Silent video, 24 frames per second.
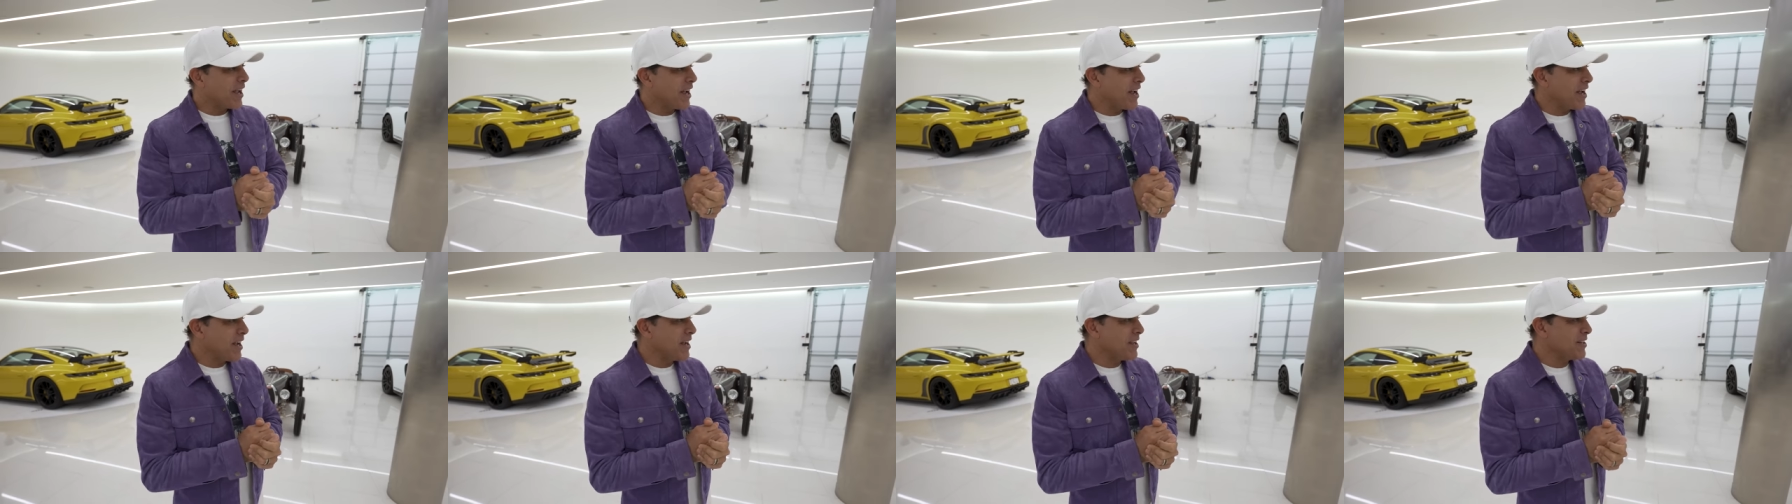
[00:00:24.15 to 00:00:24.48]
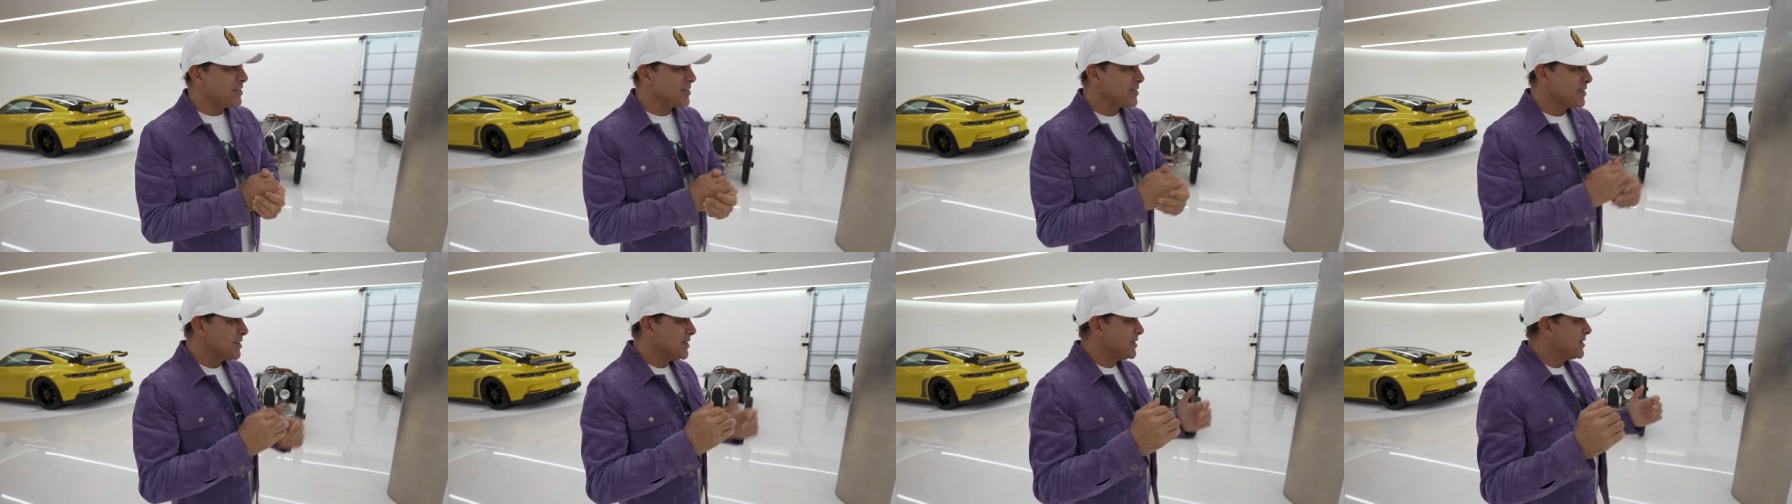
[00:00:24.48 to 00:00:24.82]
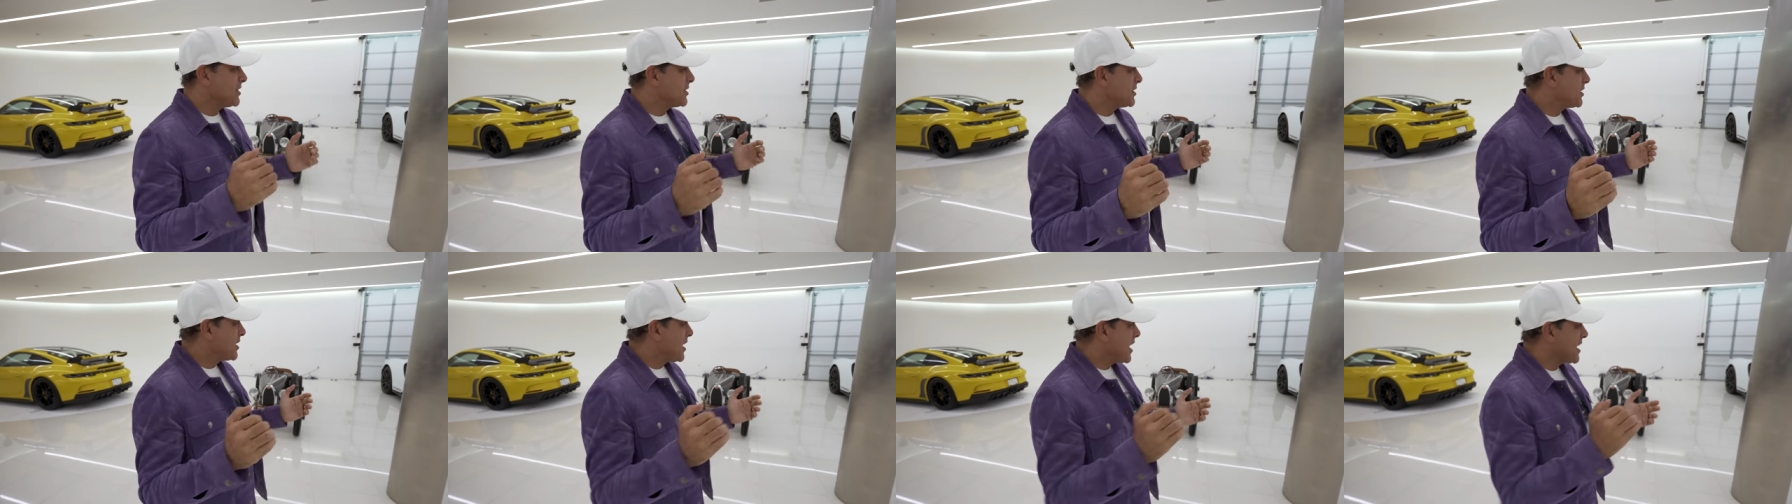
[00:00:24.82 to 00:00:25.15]
and
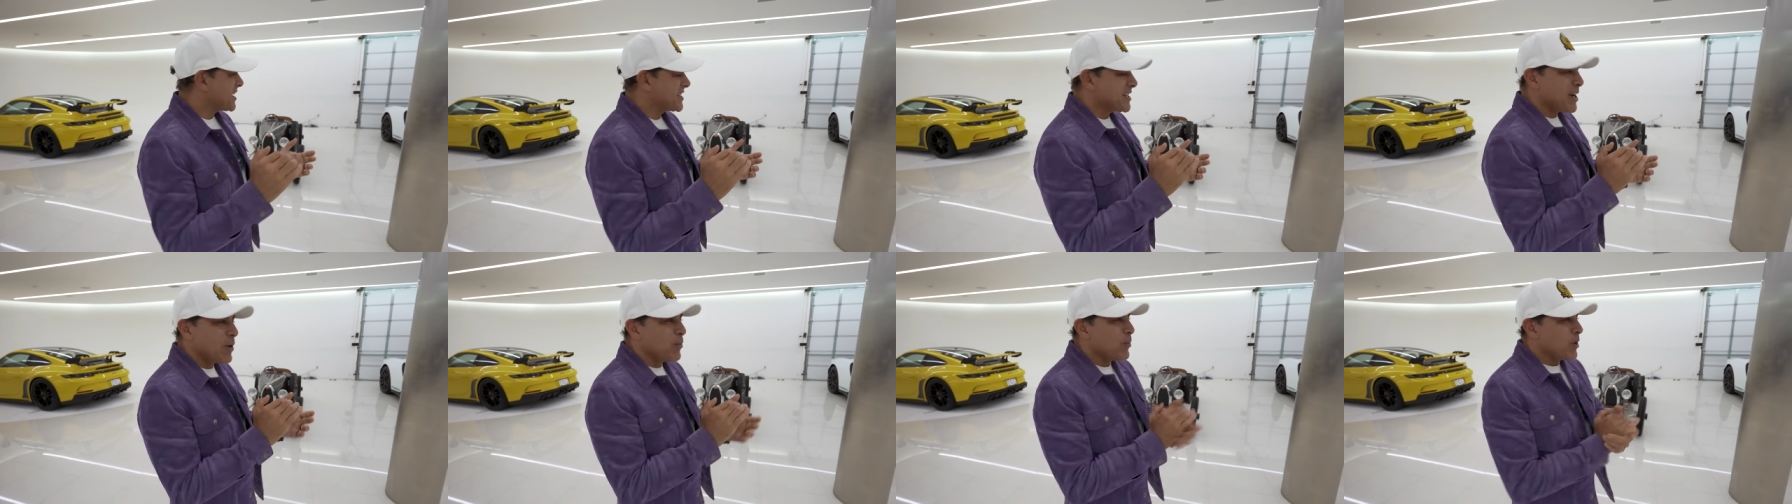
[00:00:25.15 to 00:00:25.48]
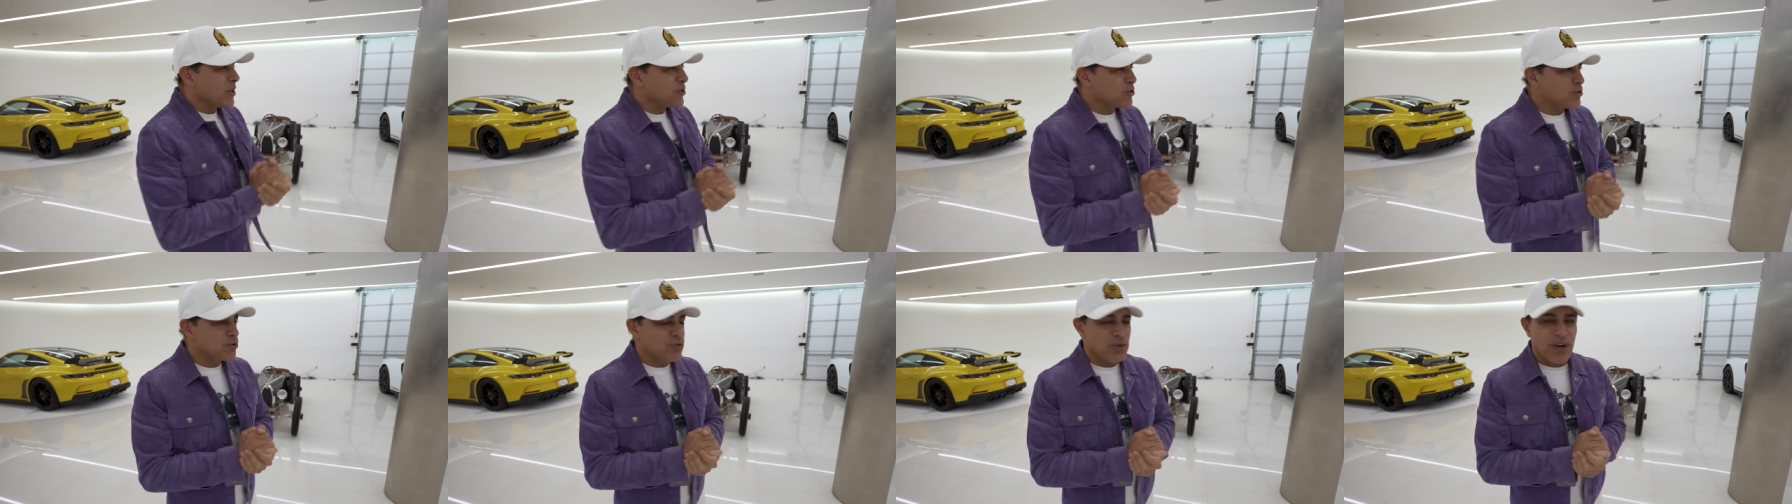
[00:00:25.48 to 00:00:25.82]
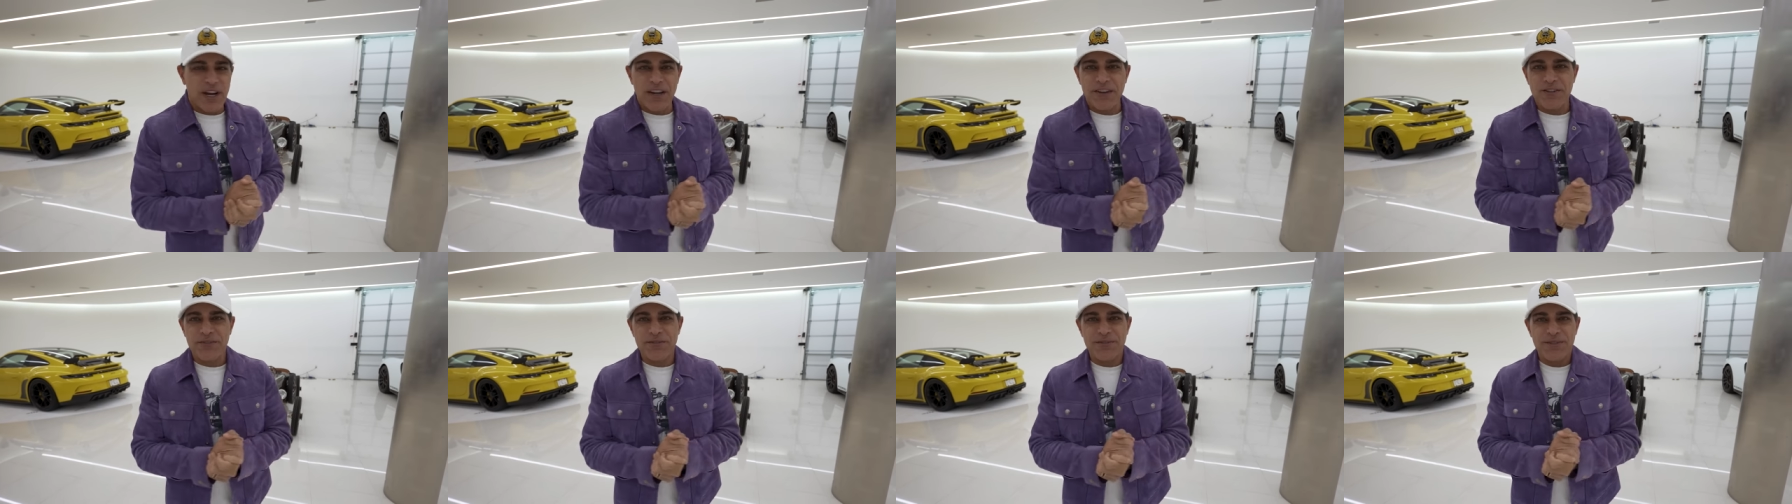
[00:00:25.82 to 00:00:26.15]
I can't wait to
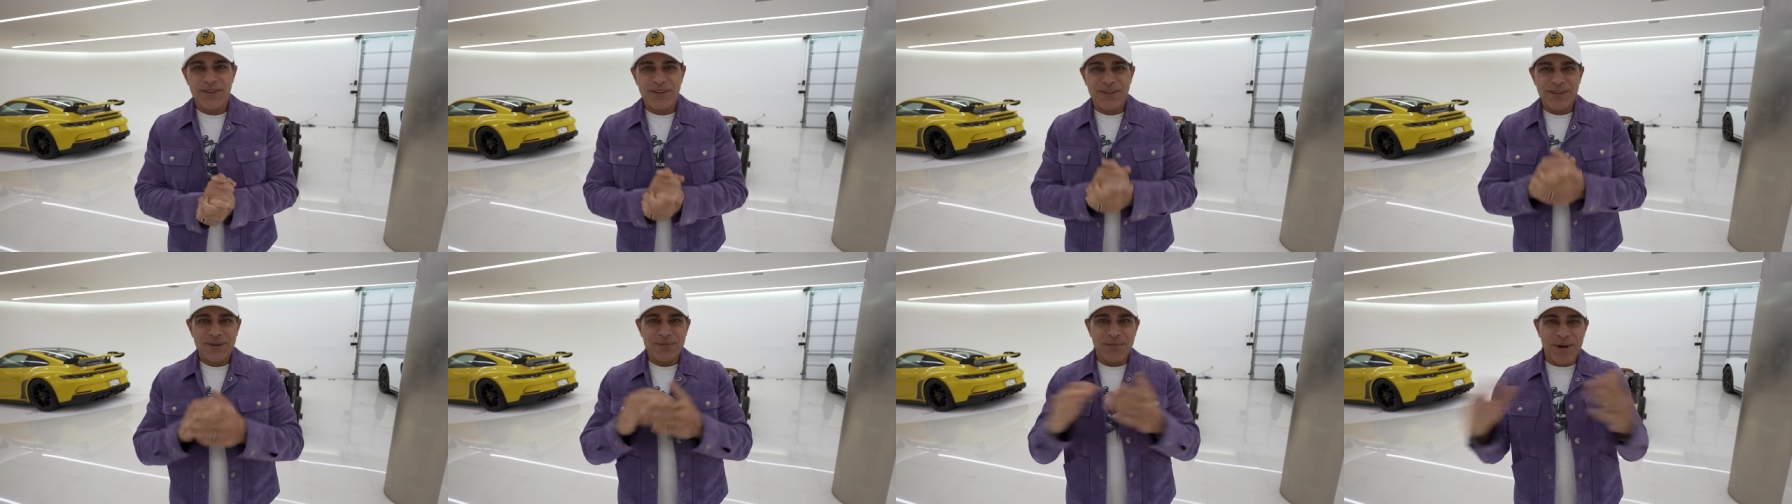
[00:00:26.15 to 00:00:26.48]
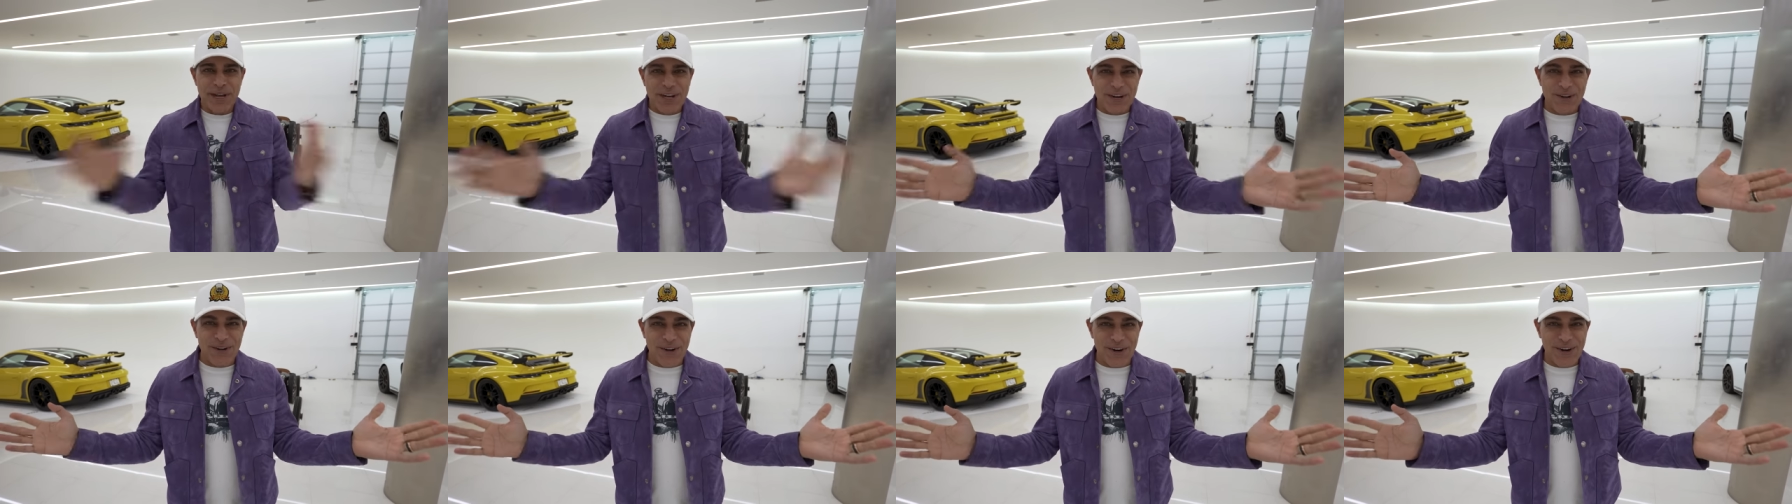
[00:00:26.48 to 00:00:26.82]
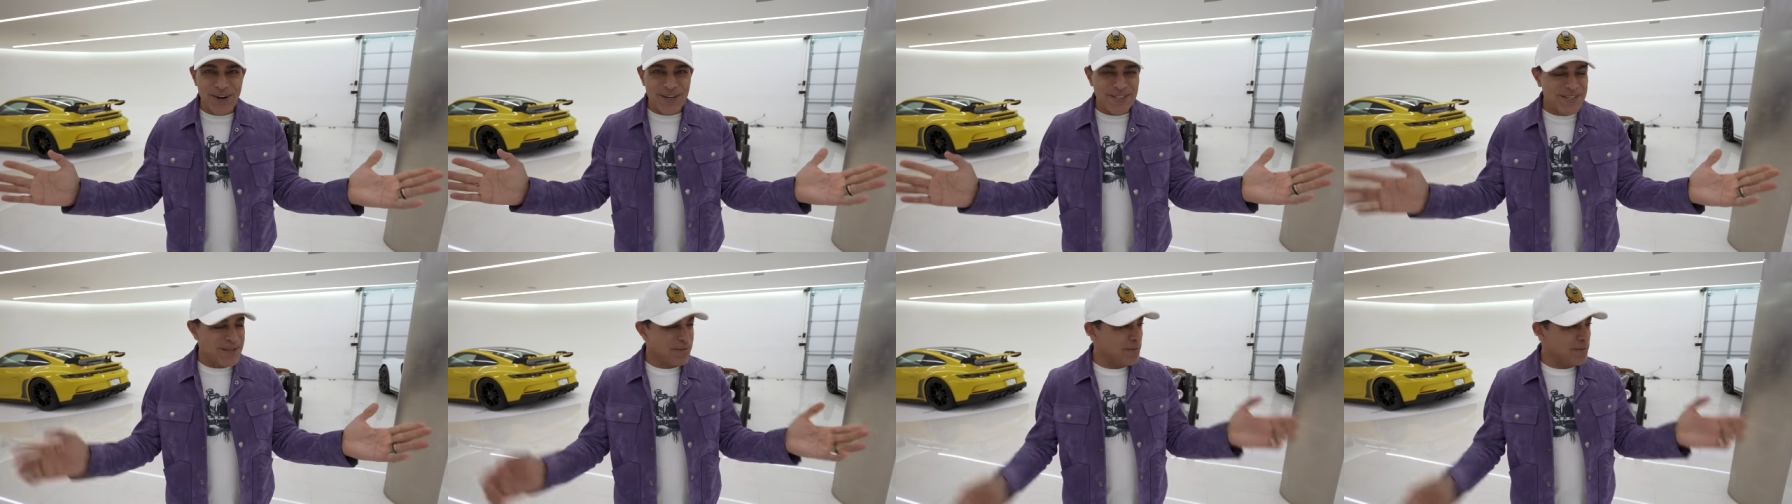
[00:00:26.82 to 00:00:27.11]
drive my cars.